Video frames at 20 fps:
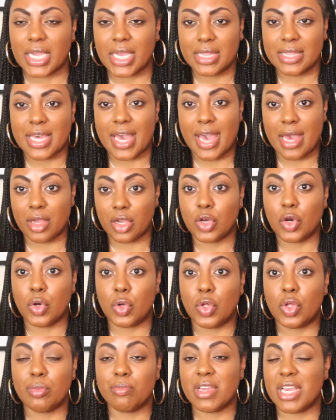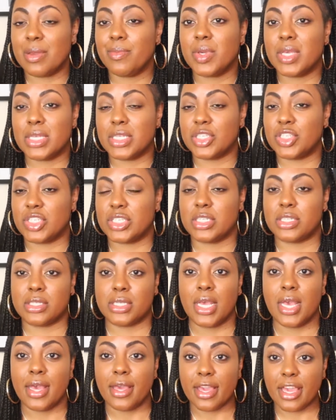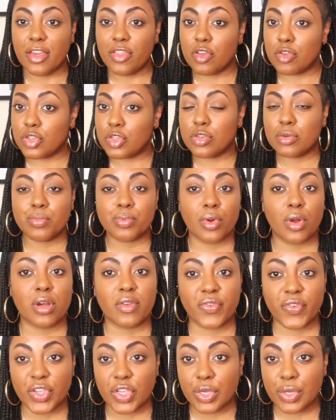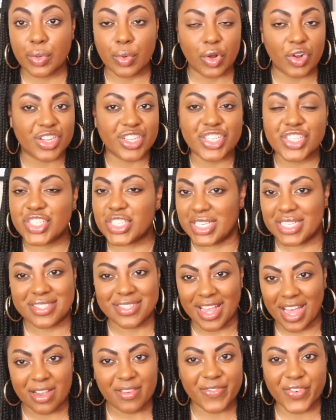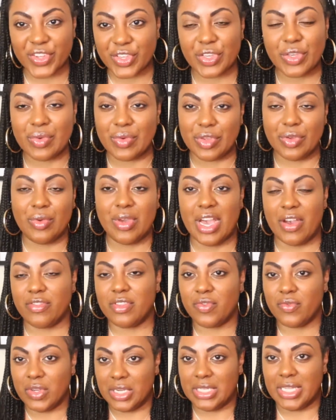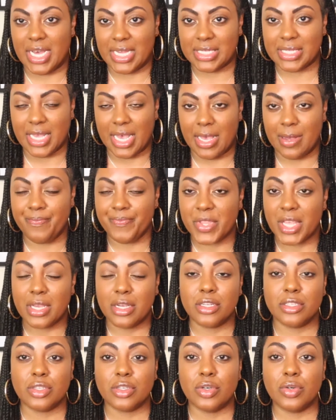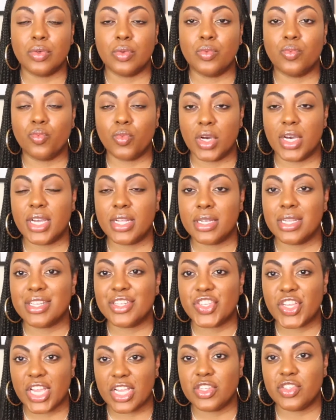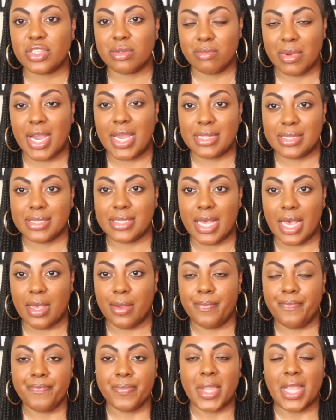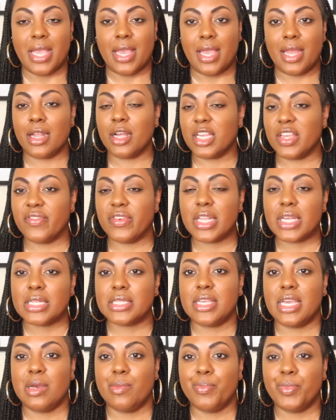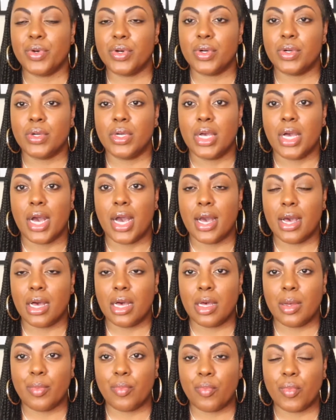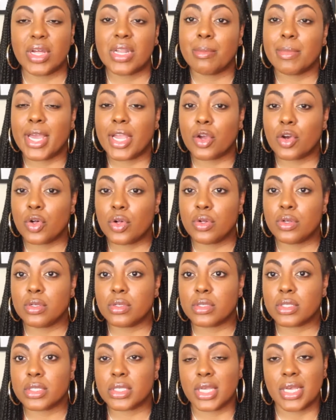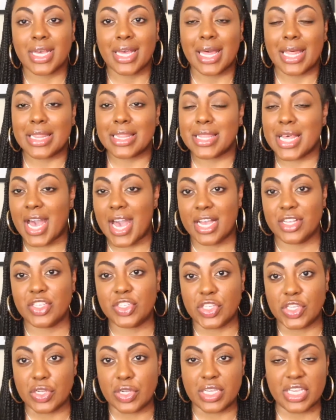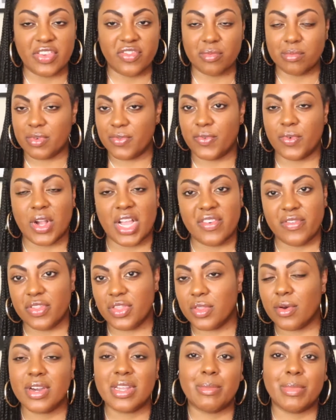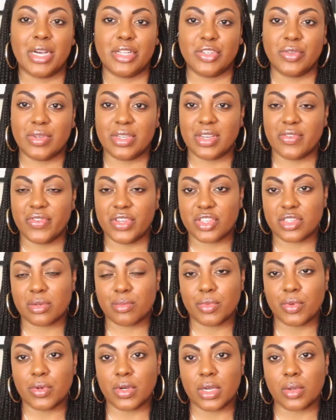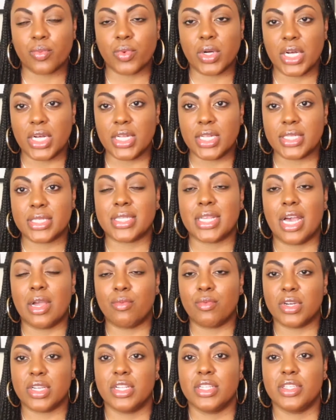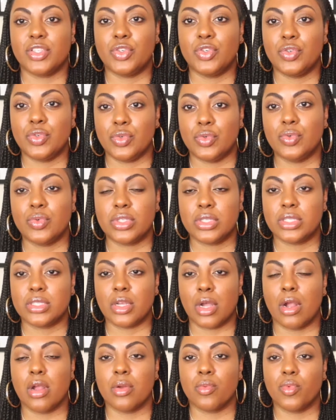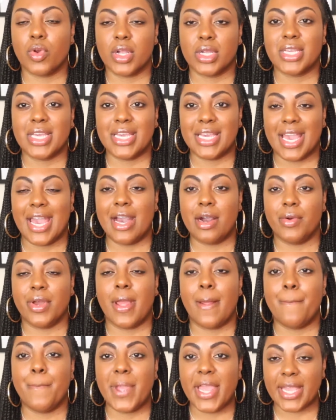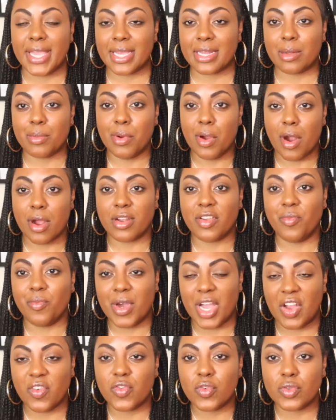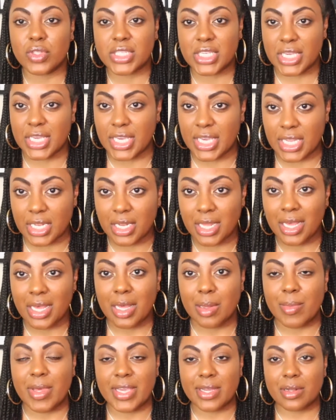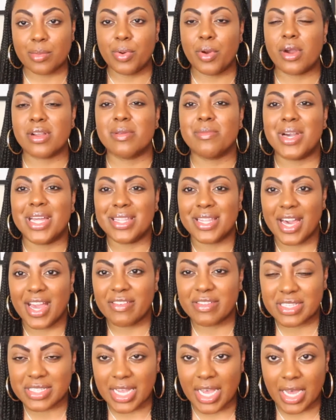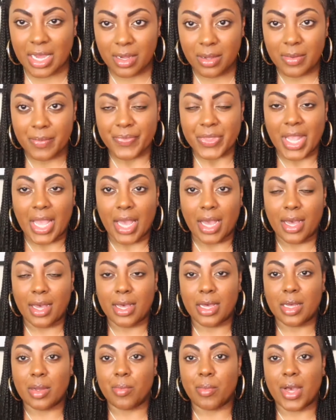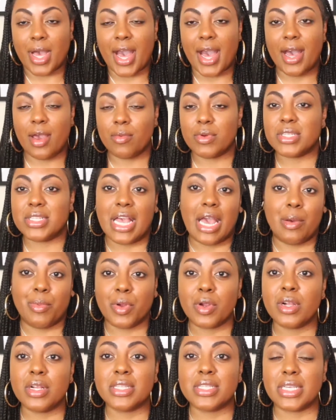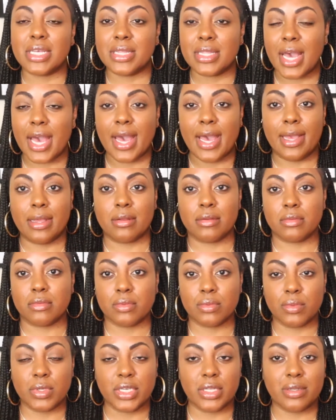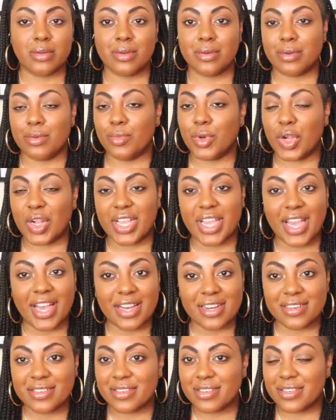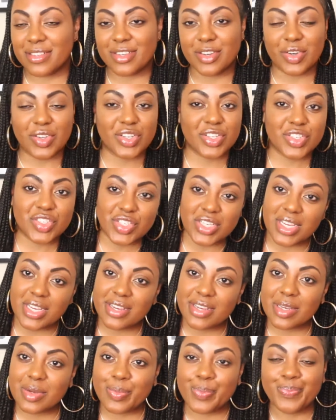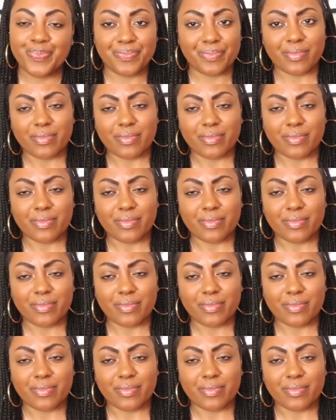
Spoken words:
And that goal maybe is just either too broad for you or it's just not for you, and you have to realize that. So 1, change your mindset. And I'll give an example. One of my goals last year, even before I even thought about doing a vision board, was I wanted to start working out and make it a part of my routine, make it a part of my lifestyle. I was that person that would work out, go to the gym,